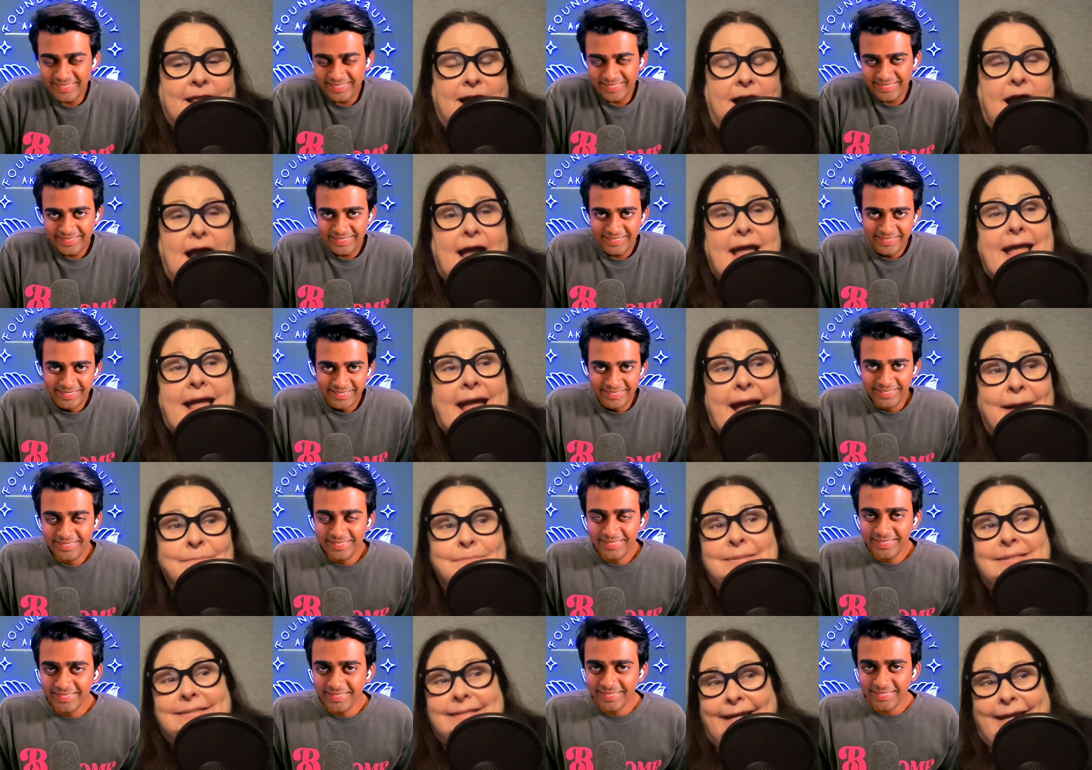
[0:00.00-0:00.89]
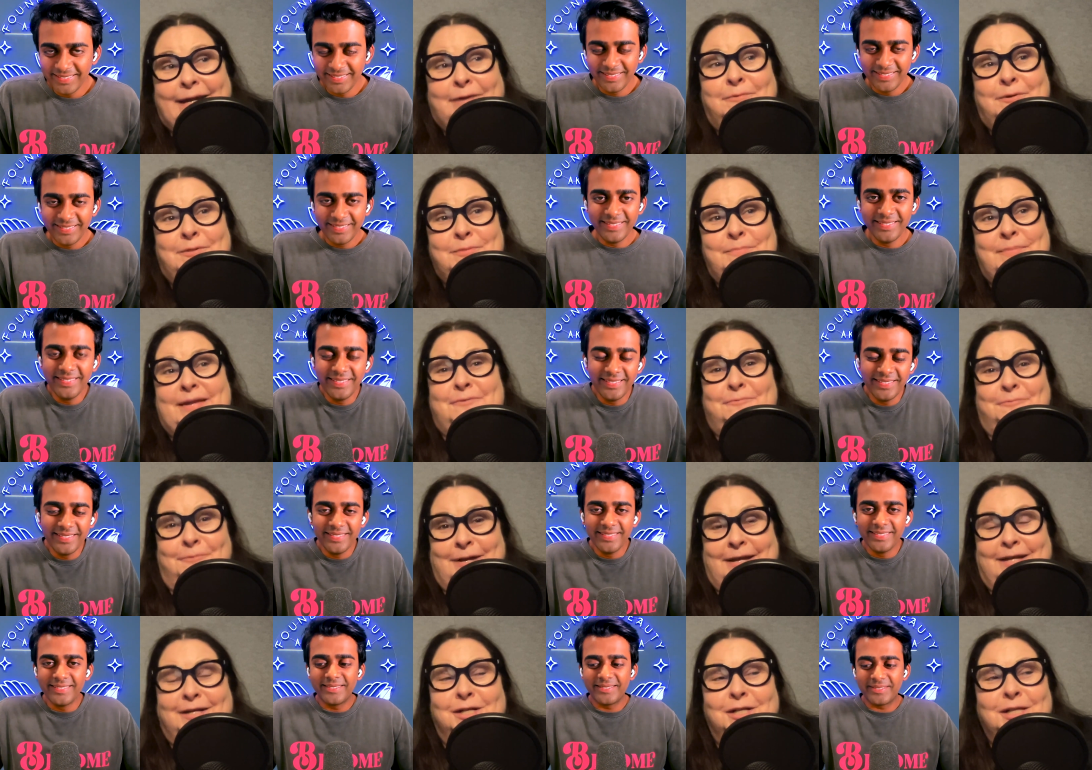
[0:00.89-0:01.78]
Speaker 1: I am playing with
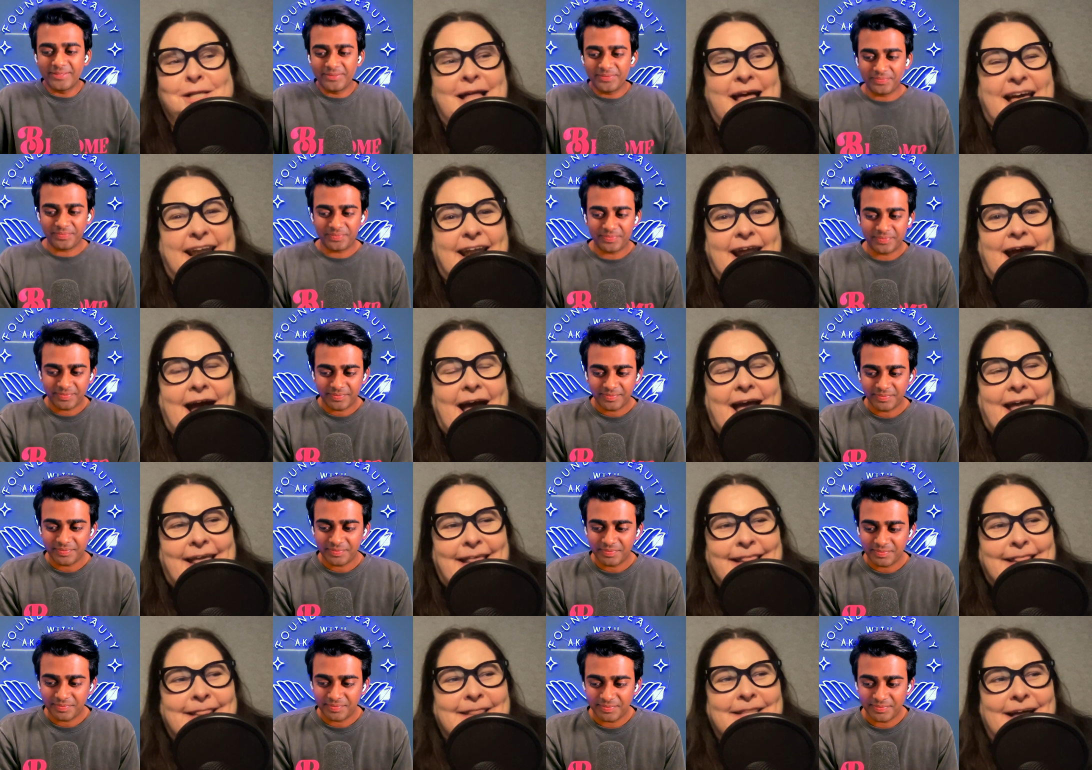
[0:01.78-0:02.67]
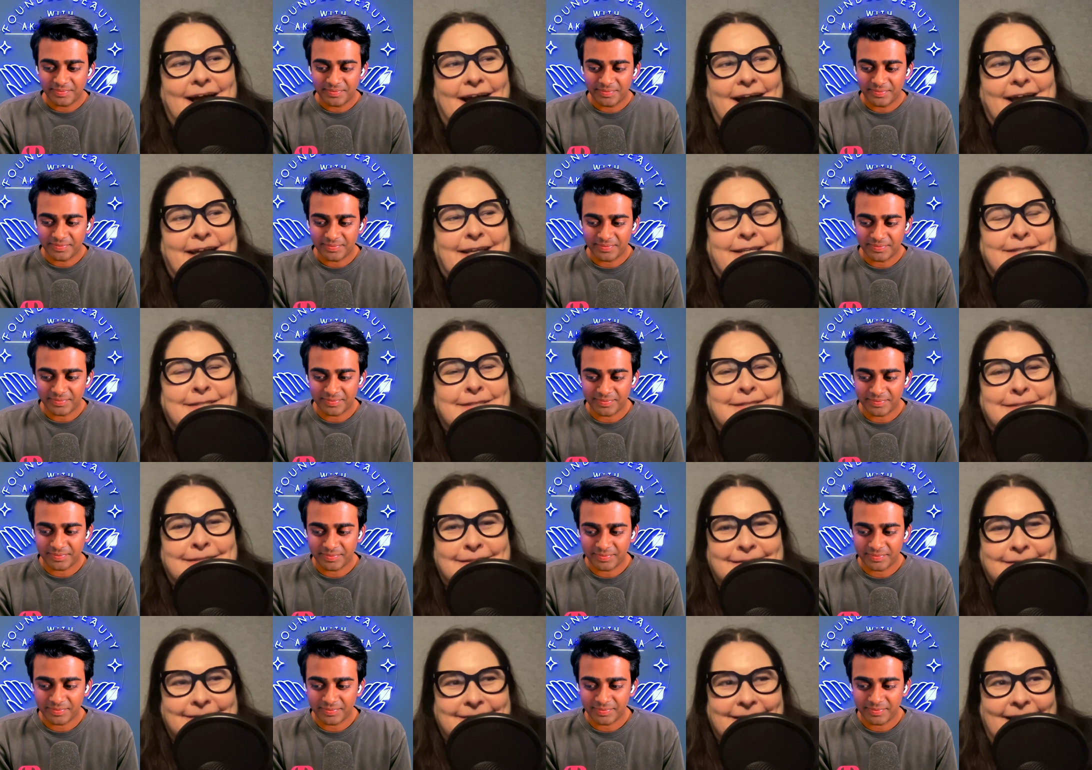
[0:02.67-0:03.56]
BeReal, and I I
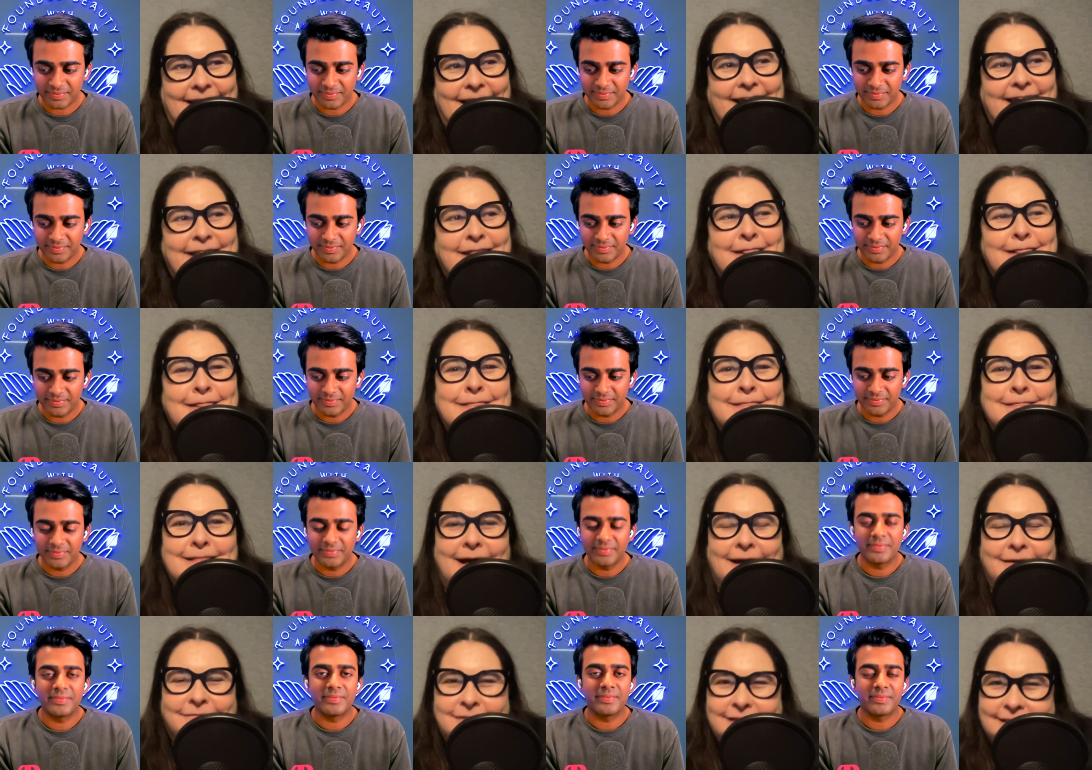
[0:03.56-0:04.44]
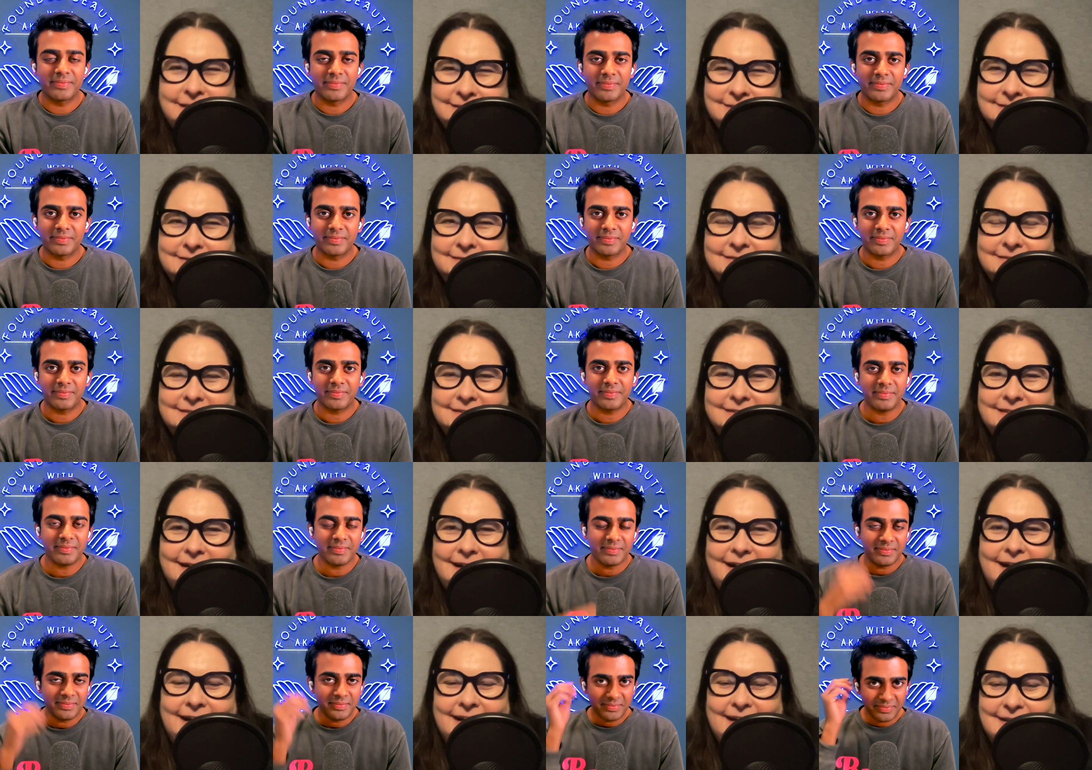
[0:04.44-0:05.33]
I love it
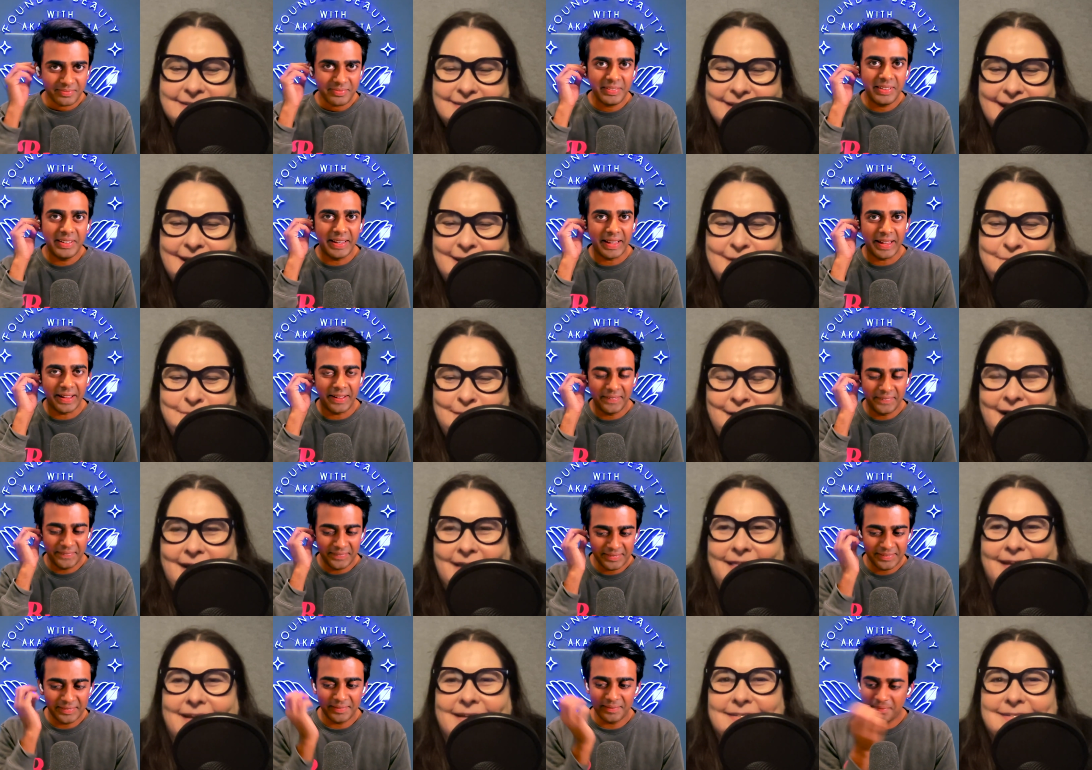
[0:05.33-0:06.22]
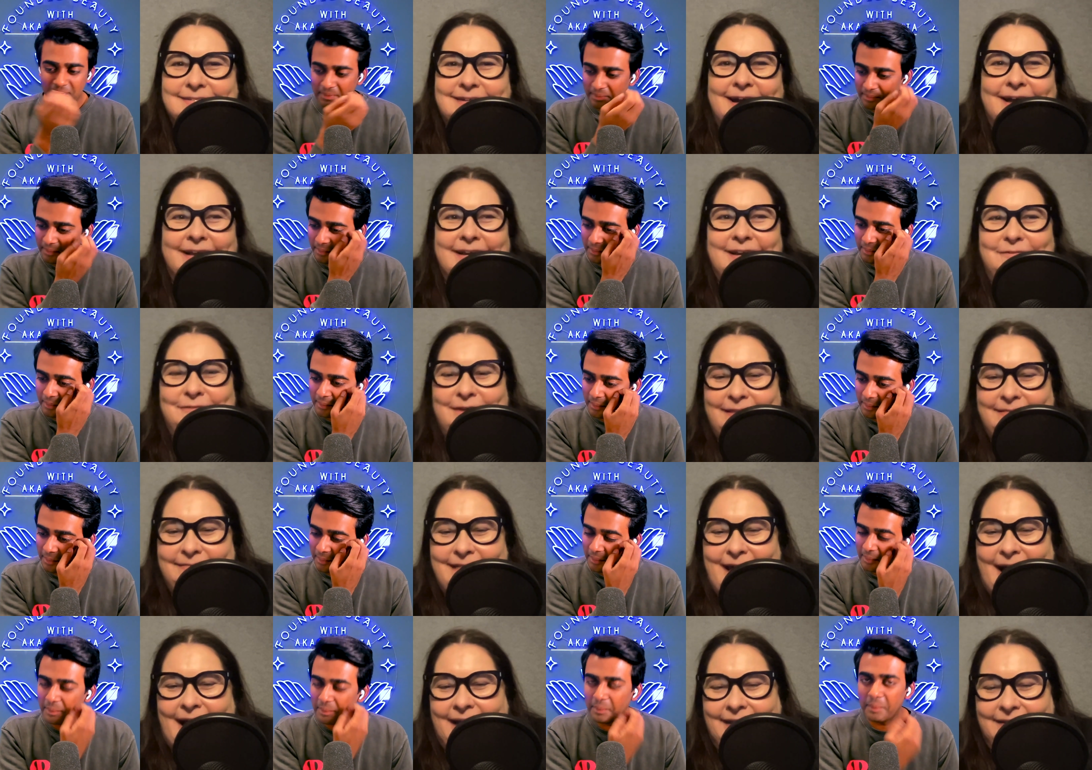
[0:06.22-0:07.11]
because I yeah. I think it's kind of in
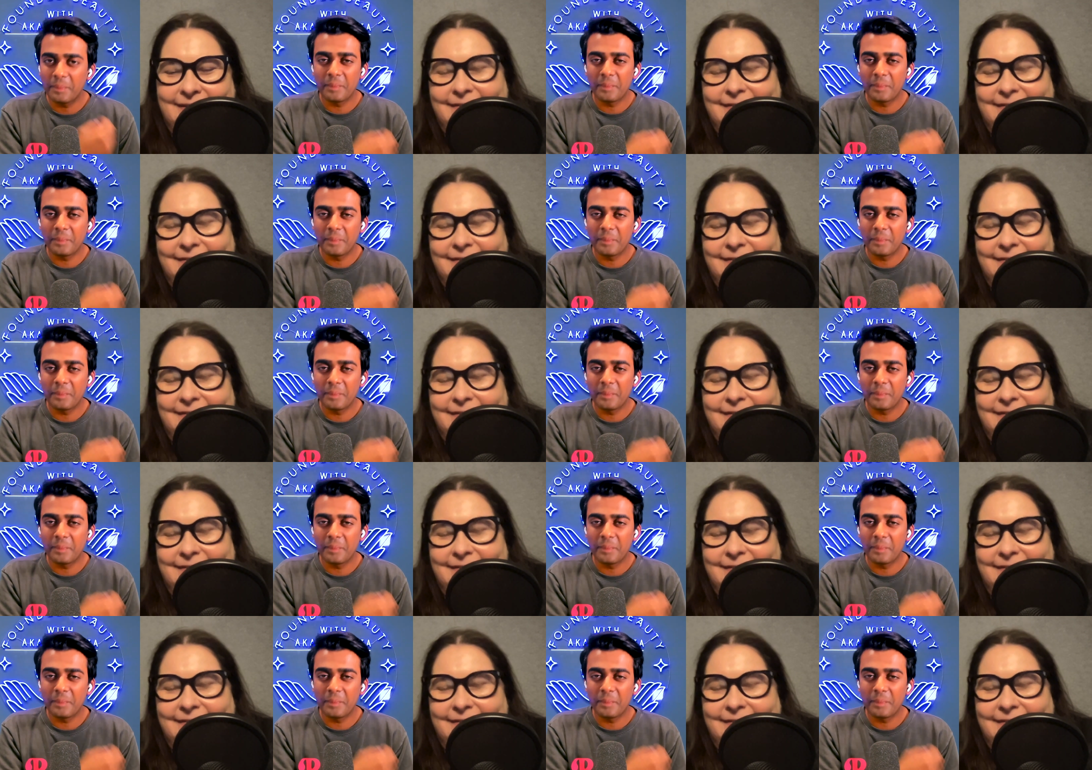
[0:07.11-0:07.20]
that